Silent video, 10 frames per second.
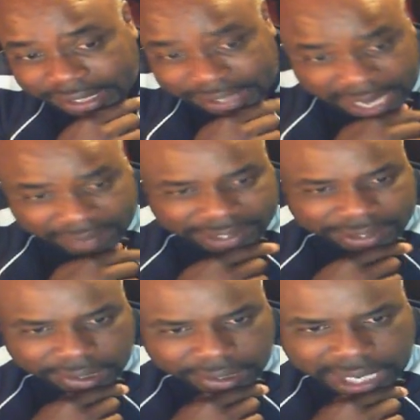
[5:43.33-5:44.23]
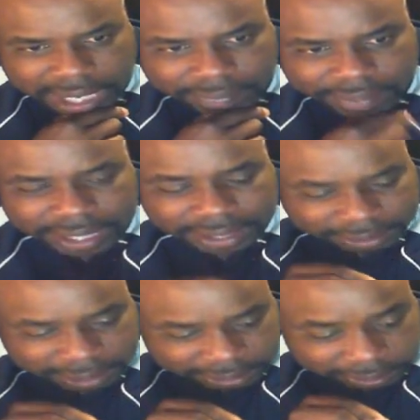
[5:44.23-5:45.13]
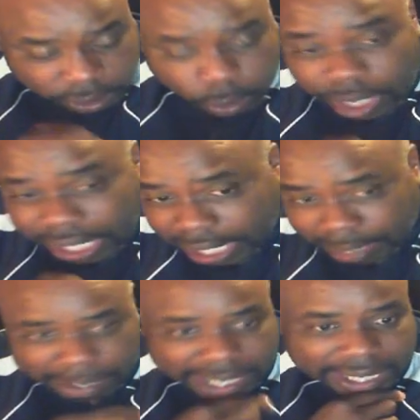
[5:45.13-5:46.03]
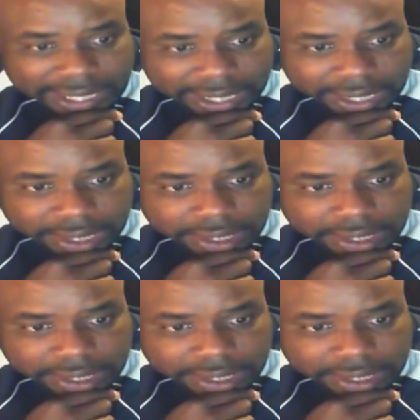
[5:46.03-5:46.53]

to have eternal life, just so we can make it in.